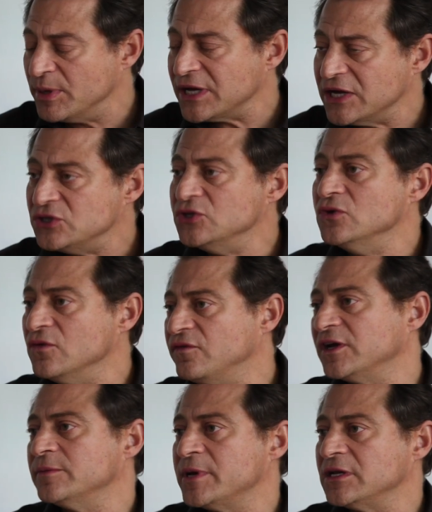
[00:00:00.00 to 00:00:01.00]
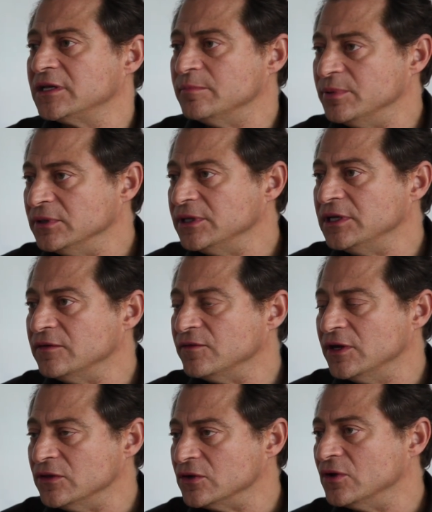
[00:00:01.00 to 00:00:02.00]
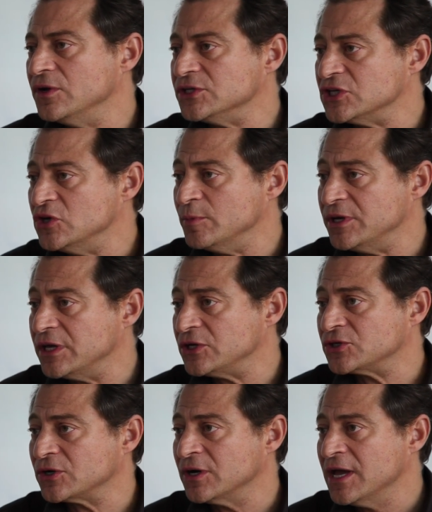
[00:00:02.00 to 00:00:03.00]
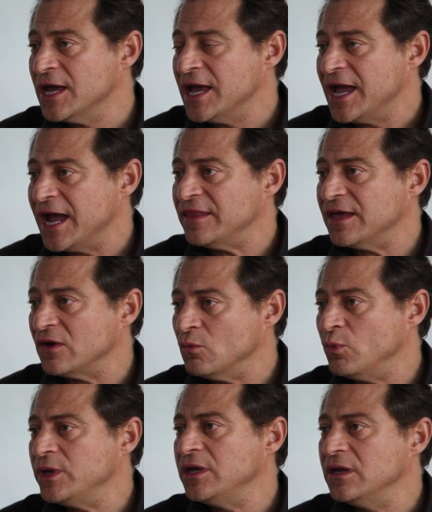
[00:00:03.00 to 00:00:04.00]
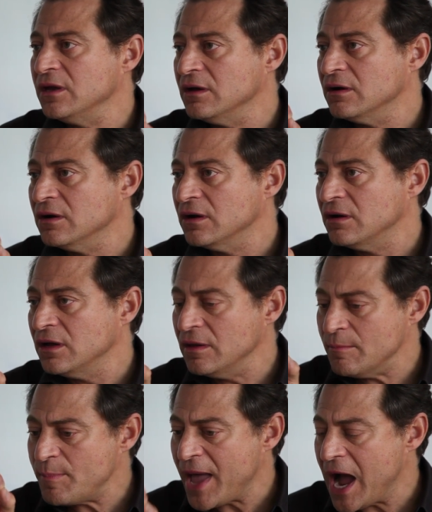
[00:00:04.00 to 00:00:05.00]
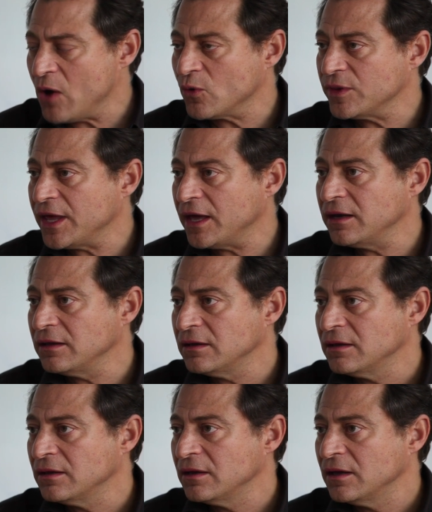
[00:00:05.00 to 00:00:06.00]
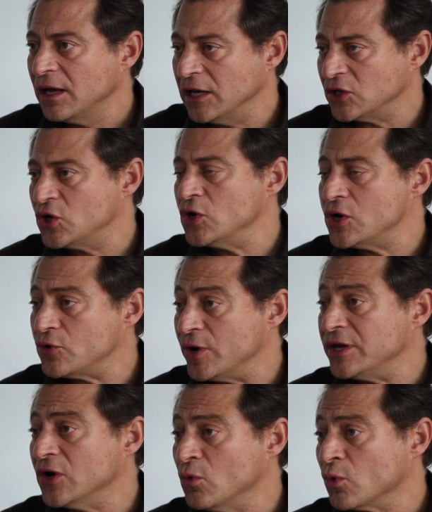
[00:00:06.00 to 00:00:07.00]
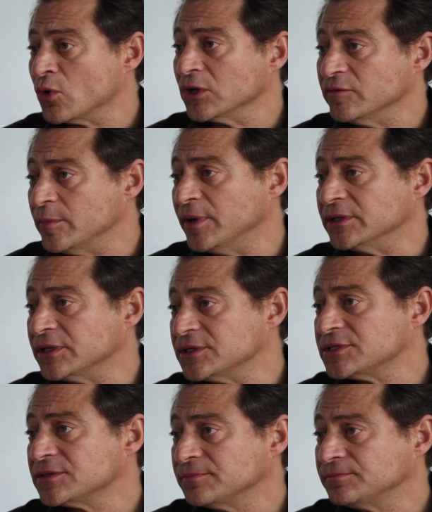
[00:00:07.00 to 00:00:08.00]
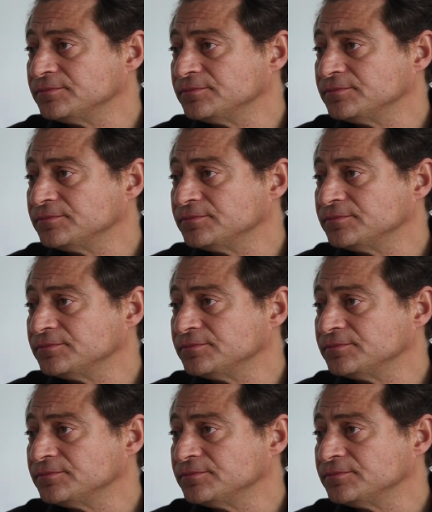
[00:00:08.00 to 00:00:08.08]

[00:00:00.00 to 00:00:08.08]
But I do fundamentally believe in the goodness of human nature, and that we empower that and can create a world of abundance.